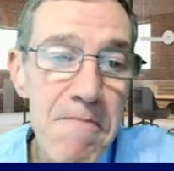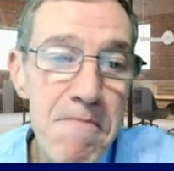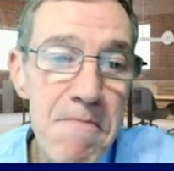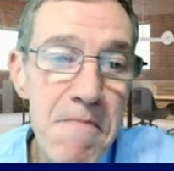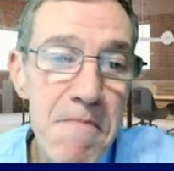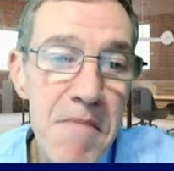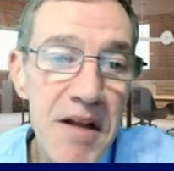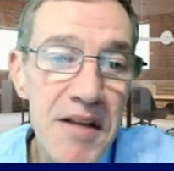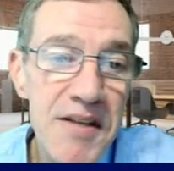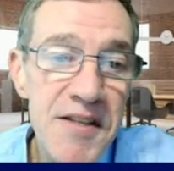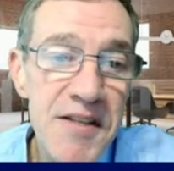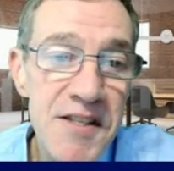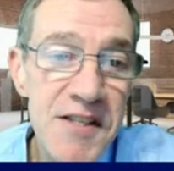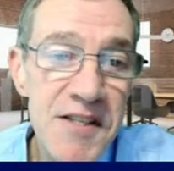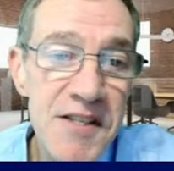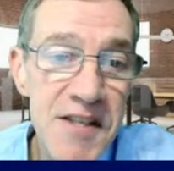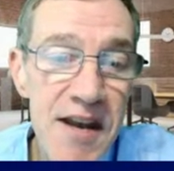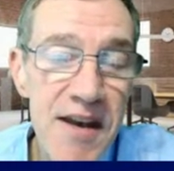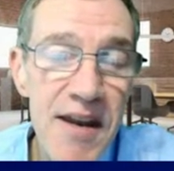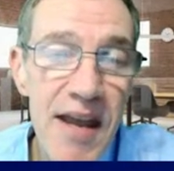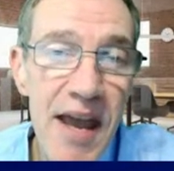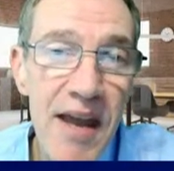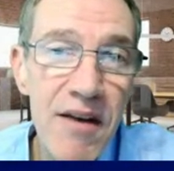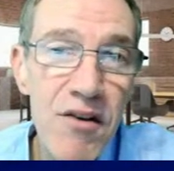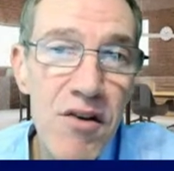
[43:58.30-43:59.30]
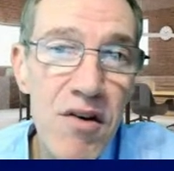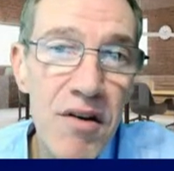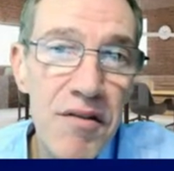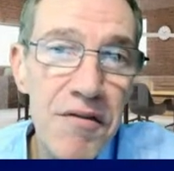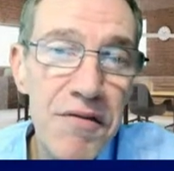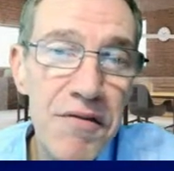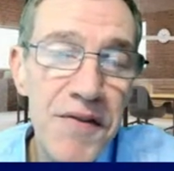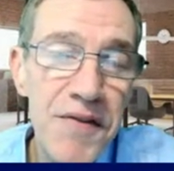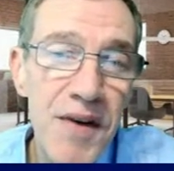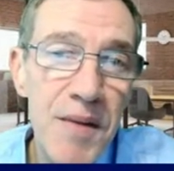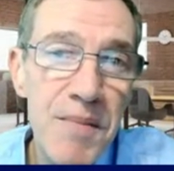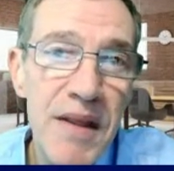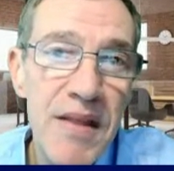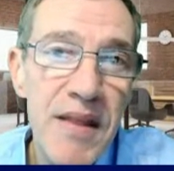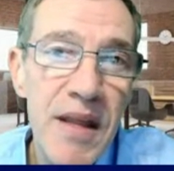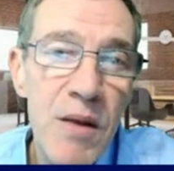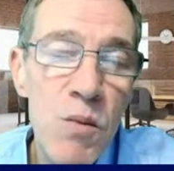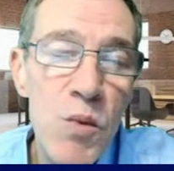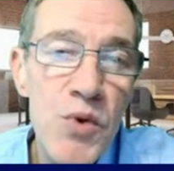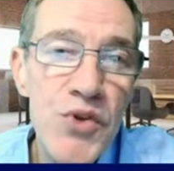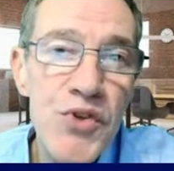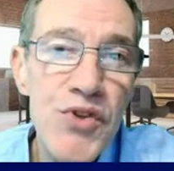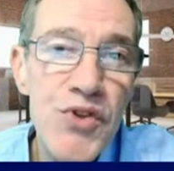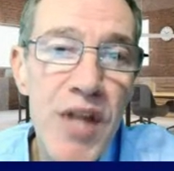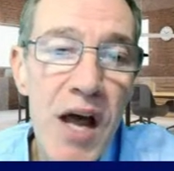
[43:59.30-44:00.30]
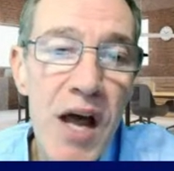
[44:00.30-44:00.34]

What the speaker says: said and confirmed that there was no